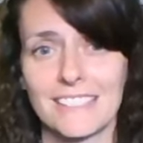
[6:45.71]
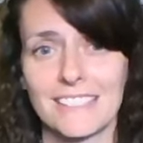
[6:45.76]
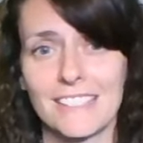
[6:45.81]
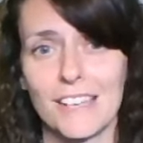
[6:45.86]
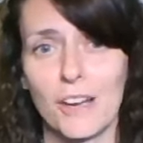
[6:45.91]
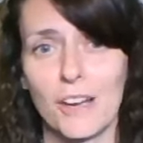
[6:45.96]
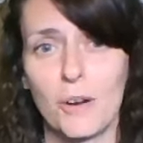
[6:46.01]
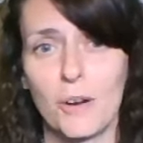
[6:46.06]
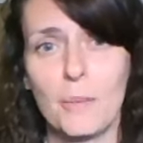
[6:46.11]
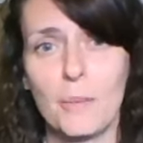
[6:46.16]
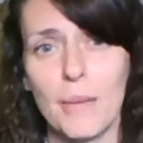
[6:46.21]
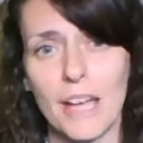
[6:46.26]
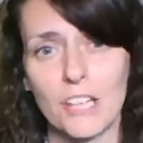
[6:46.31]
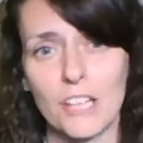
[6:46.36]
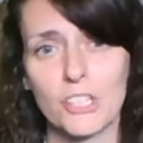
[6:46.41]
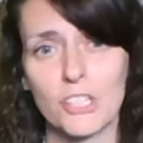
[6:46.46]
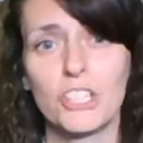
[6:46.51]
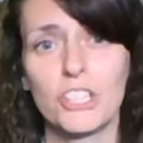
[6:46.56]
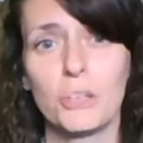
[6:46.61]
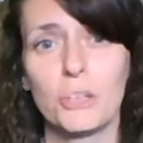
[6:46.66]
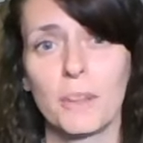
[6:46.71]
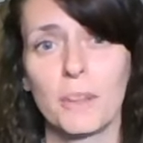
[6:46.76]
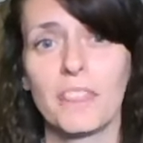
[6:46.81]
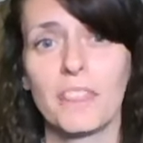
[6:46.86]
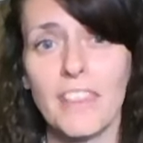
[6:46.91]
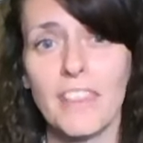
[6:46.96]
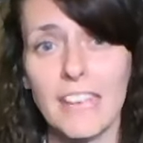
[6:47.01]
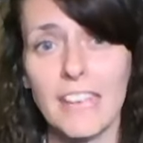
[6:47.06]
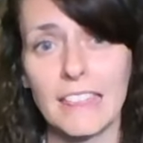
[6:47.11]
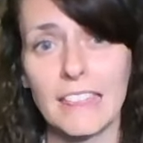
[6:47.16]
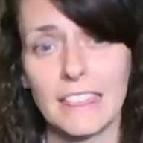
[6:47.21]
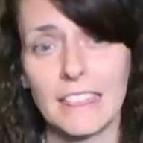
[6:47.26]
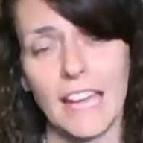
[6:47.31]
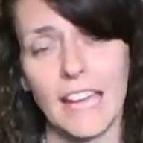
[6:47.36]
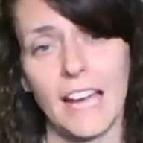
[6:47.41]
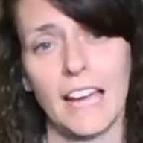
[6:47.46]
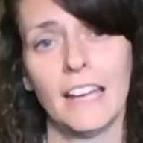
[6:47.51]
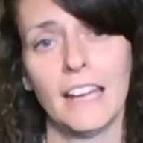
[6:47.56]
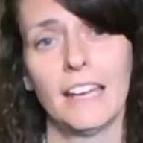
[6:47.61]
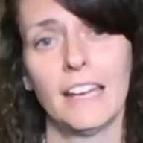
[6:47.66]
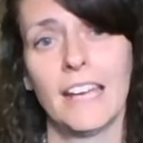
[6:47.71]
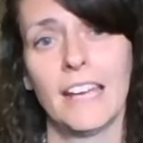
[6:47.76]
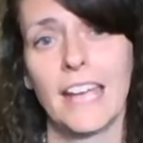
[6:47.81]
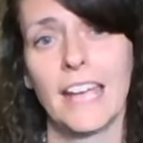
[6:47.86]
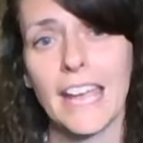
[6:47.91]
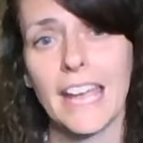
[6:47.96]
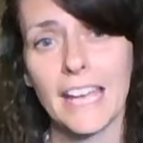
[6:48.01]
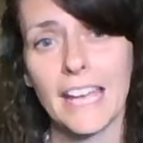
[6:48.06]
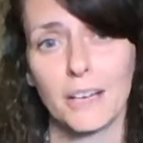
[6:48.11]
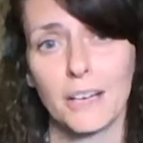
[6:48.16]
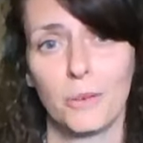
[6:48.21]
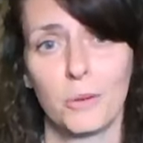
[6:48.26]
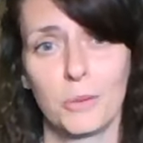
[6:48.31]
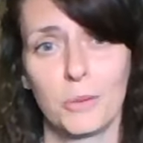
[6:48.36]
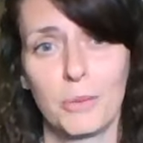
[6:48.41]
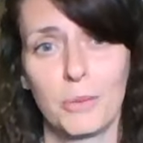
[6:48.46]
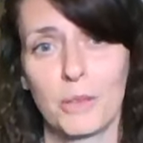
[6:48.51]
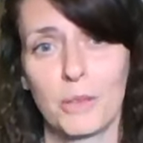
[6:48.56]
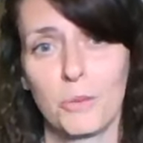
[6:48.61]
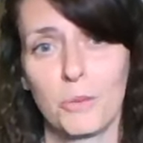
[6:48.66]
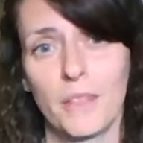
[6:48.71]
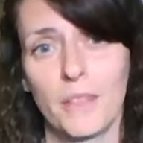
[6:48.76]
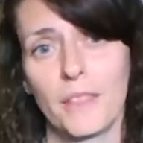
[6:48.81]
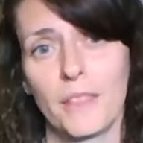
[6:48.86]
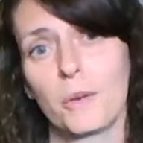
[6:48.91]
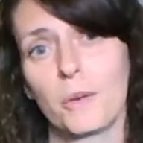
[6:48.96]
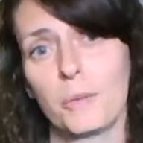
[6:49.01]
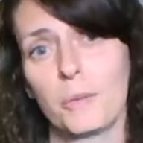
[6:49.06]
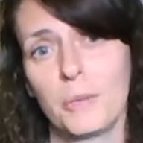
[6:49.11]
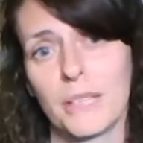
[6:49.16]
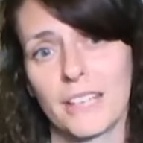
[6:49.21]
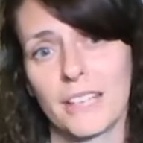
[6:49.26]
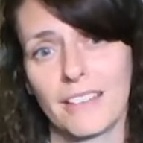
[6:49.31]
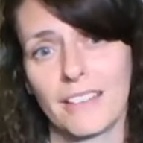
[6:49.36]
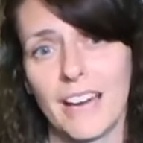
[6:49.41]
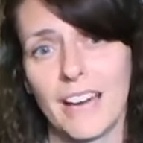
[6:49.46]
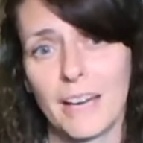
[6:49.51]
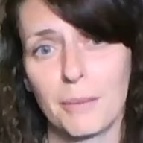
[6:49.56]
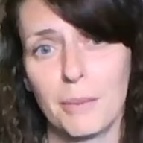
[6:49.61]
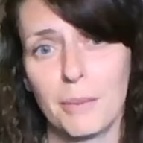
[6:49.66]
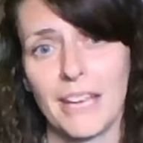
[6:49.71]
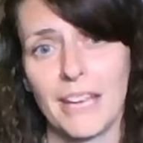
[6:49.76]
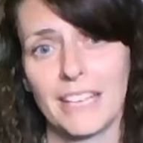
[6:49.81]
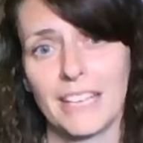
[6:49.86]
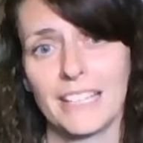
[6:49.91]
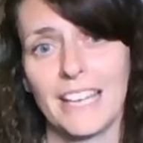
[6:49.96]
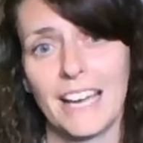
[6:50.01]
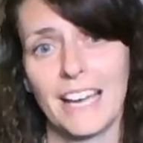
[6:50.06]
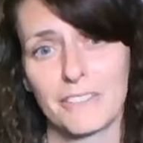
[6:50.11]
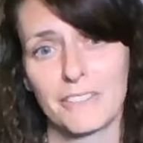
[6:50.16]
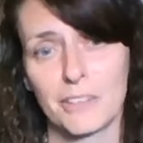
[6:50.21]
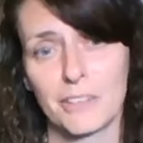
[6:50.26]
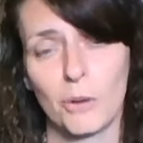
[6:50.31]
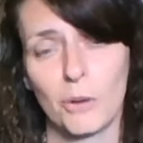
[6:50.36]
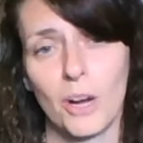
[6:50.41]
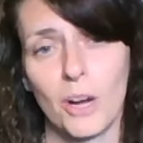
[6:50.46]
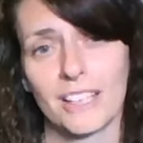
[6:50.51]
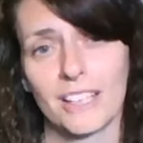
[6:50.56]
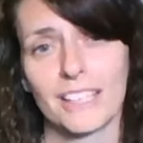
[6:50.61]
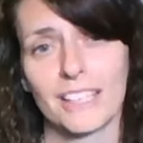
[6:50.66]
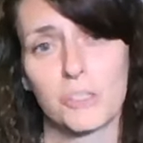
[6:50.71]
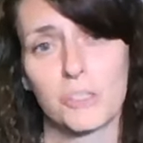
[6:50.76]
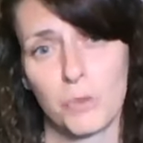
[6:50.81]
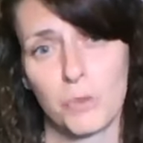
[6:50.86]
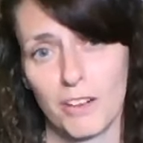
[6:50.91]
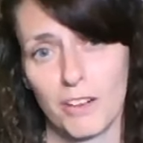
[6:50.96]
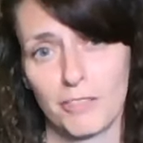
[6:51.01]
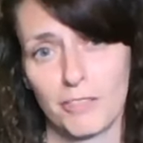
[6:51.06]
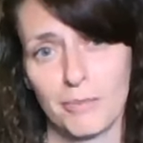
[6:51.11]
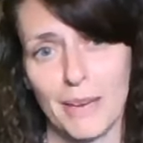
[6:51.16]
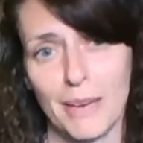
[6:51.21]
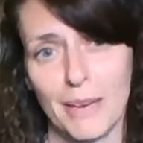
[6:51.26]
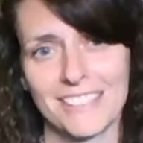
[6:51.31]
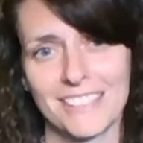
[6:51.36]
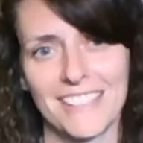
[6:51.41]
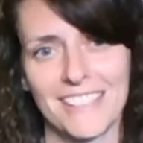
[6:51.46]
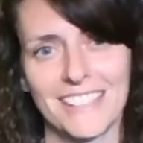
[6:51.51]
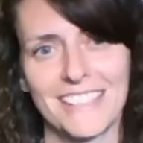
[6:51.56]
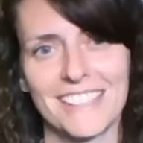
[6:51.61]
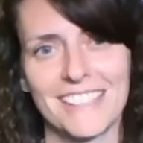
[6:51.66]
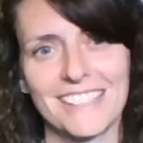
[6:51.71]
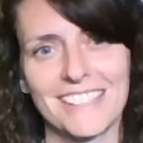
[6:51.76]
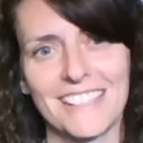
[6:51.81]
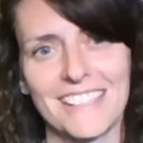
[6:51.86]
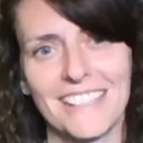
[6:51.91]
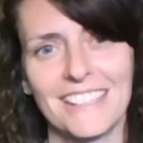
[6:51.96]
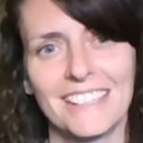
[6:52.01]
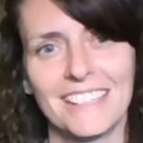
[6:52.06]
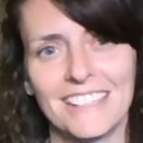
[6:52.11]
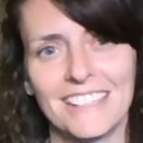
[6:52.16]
So imagine, you would think that Hannah would be the one that would be in a lot of pain after walking 12 miles at Disney